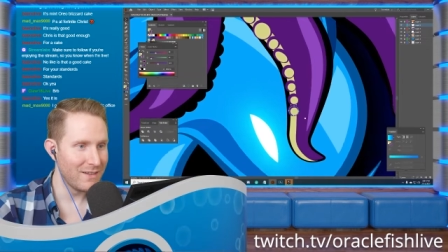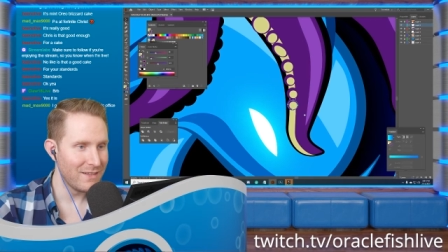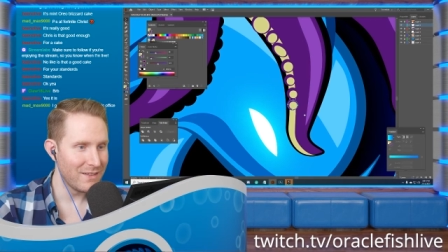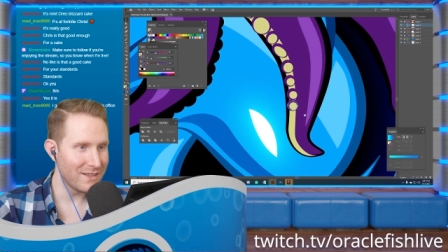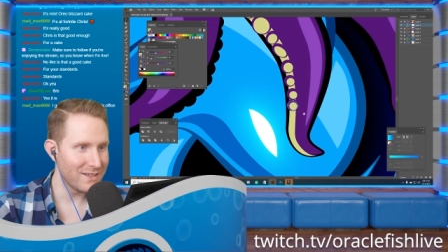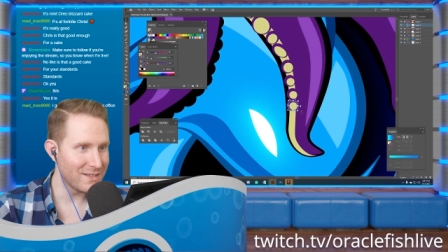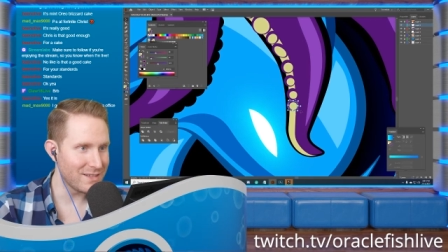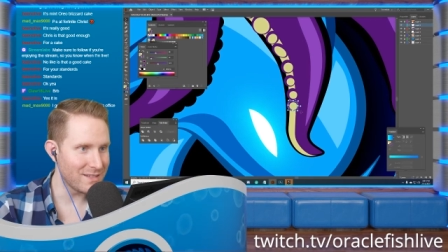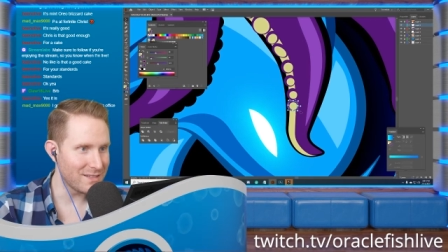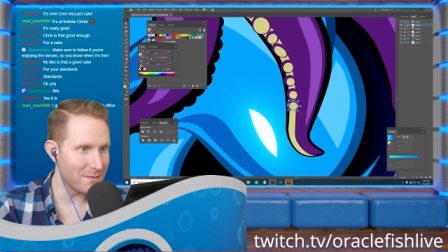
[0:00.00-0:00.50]

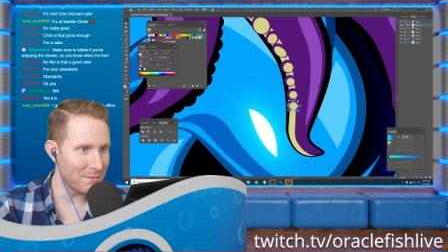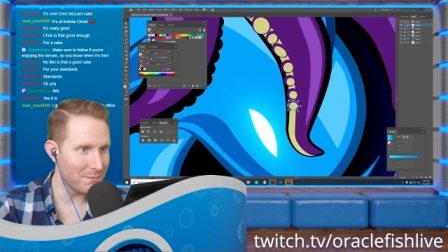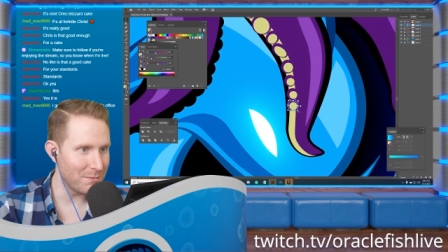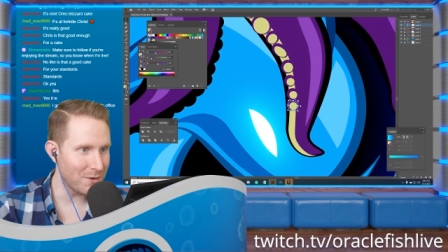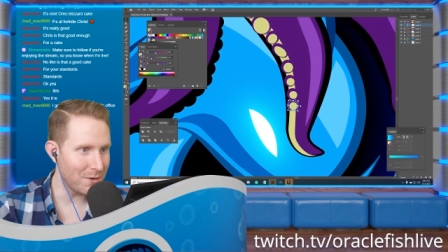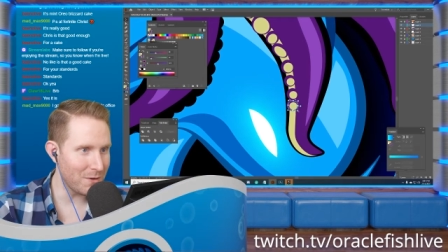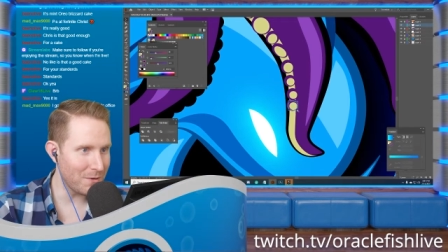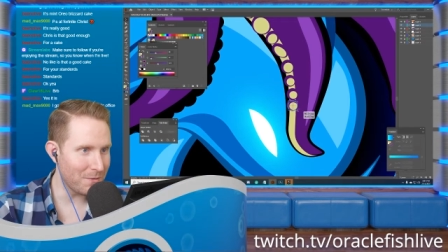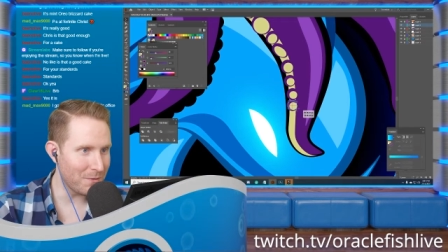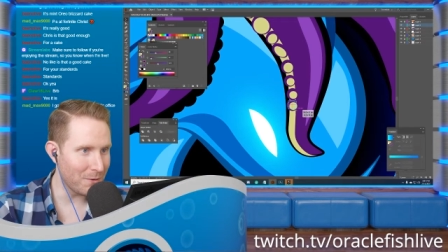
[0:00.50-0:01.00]
This is some
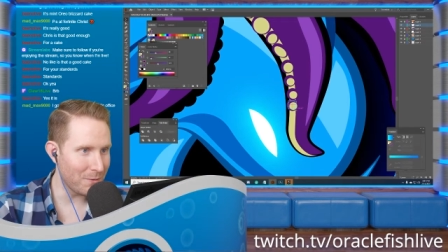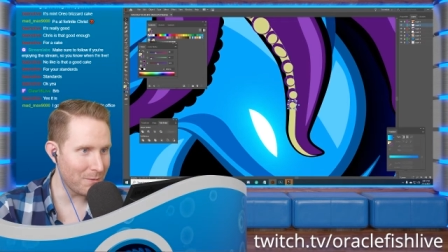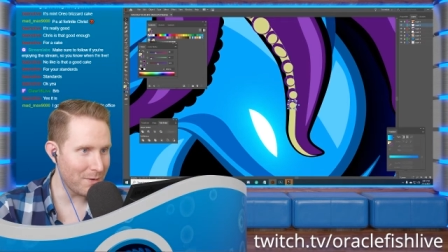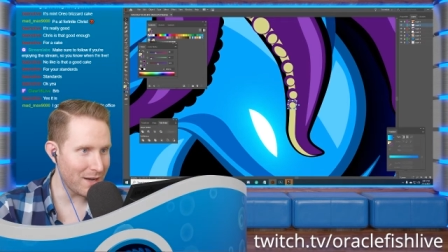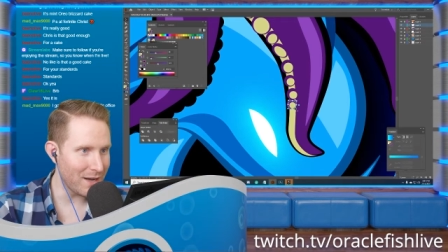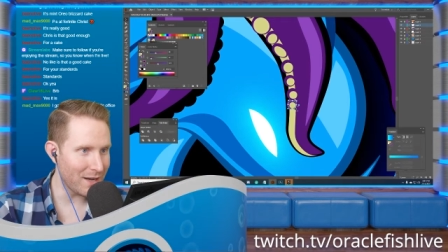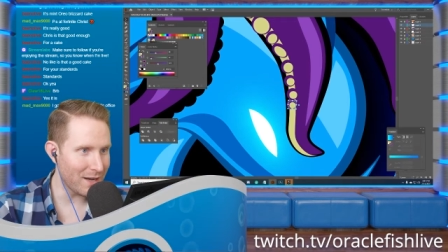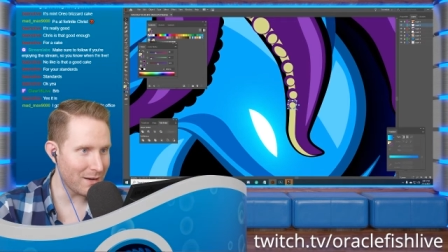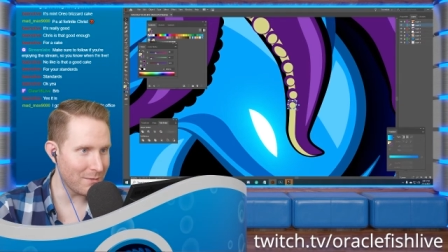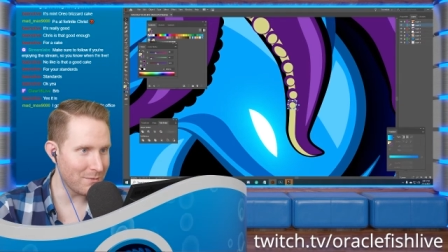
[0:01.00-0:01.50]
beautiful
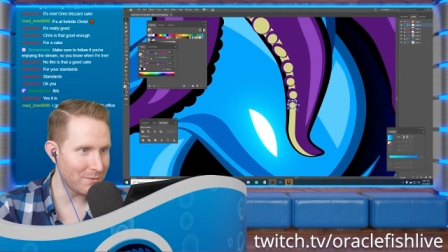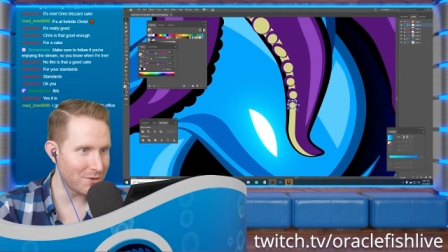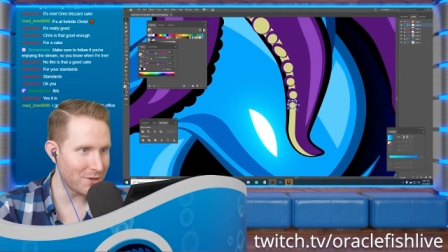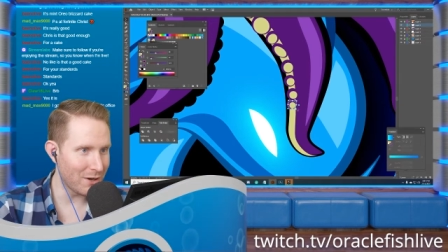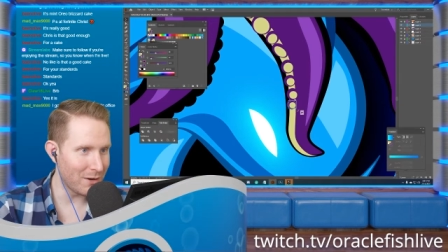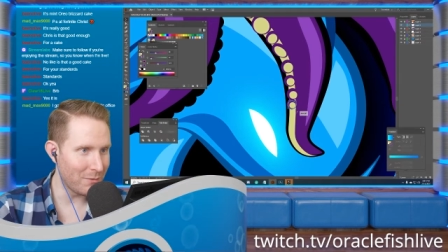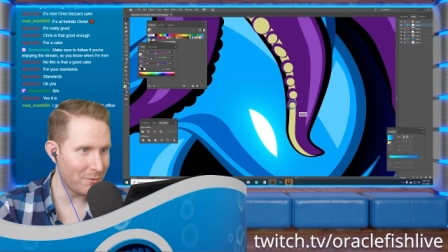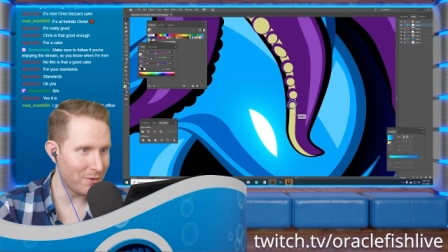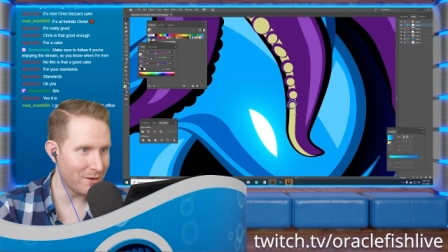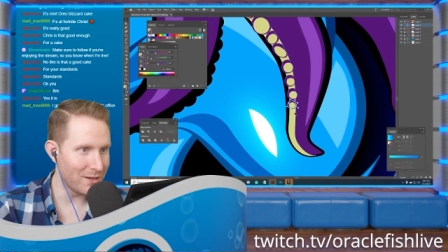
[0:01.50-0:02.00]
makeup
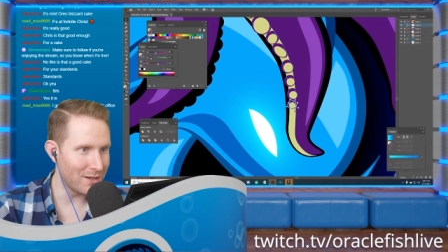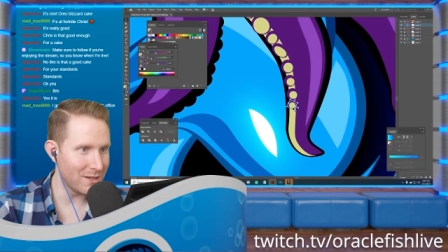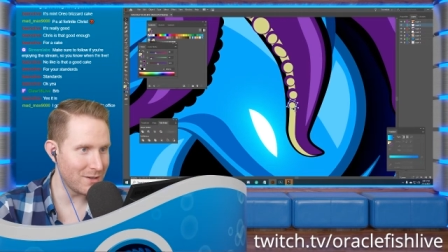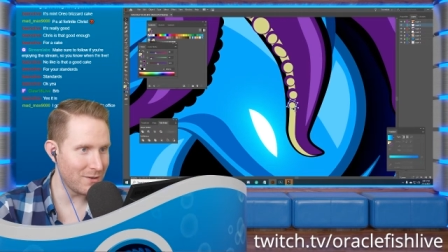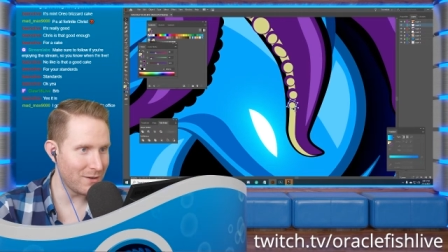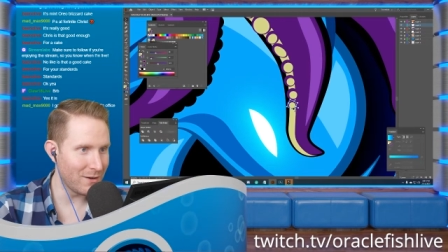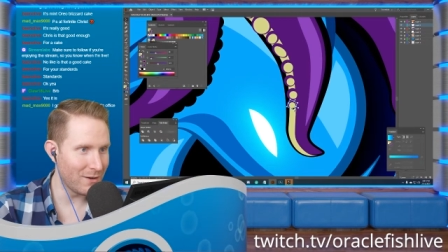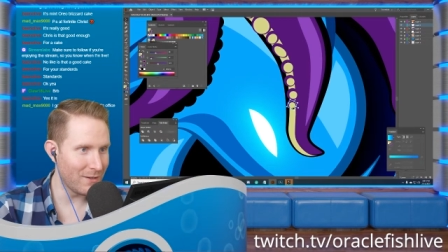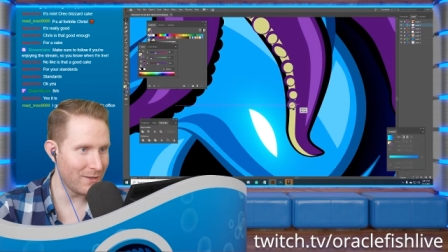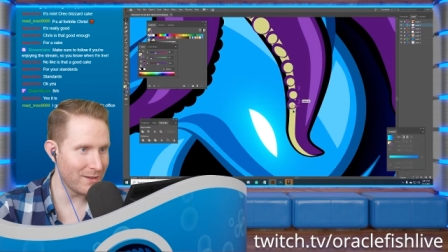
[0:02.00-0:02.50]
job we're
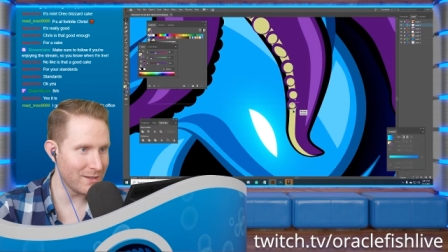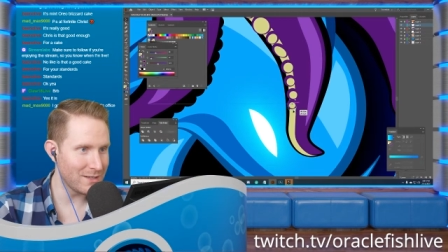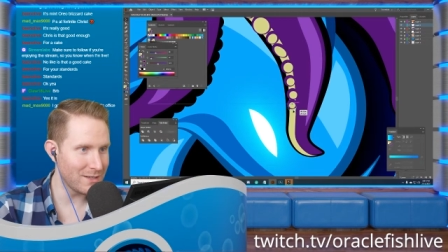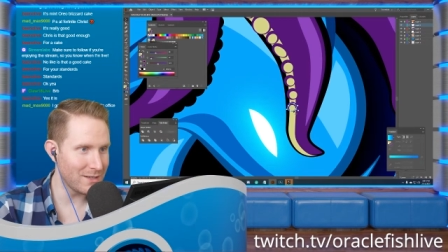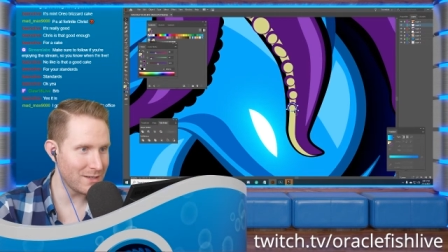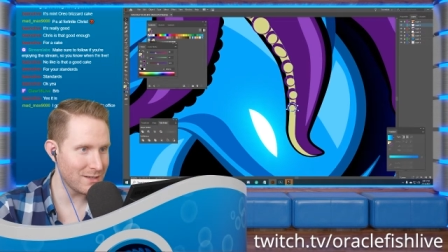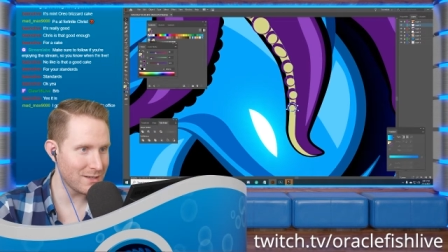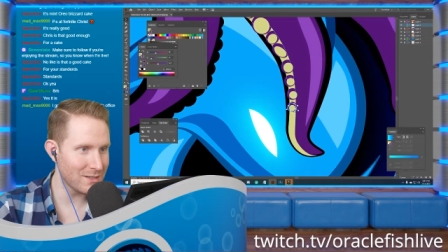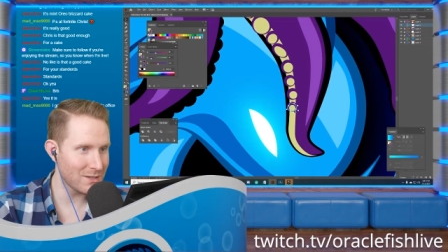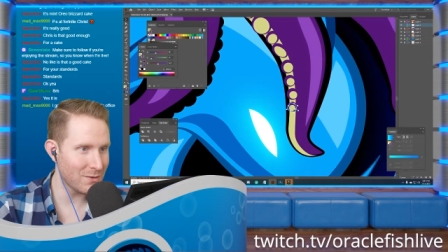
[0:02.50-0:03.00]
doing on this
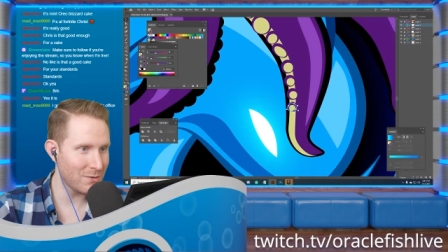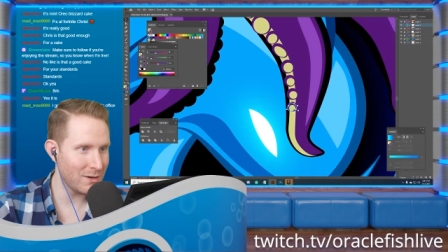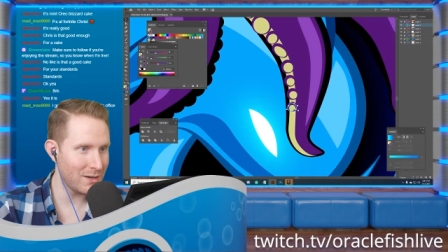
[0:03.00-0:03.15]
here squid.